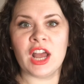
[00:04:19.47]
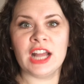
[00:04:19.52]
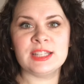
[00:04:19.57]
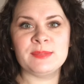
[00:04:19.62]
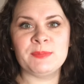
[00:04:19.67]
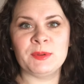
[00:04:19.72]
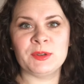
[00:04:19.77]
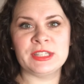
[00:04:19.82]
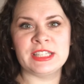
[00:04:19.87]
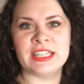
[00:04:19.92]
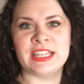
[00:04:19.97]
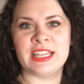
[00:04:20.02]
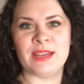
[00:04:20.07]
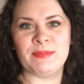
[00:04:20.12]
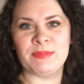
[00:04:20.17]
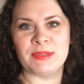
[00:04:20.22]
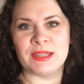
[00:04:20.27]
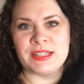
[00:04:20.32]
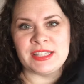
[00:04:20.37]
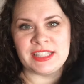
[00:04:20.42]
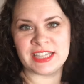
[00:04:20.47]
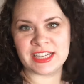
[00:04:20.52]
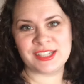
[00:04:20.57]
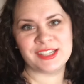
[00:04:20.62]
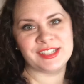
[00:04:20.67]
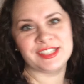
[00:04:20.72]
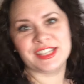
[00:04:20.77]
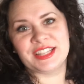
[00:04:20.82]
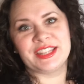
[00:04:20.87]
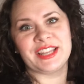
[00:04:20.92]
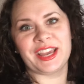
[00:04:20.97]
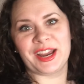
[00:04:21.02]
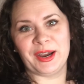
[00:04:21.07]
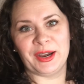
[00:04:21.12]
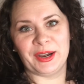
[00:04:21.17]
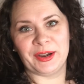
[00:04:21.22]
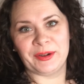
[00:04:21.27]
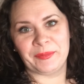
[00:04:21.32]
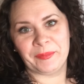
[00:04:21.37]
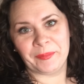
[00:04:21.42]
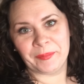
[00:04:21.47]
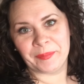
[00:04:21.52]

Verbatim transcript: not supposed to keep the stitches in there,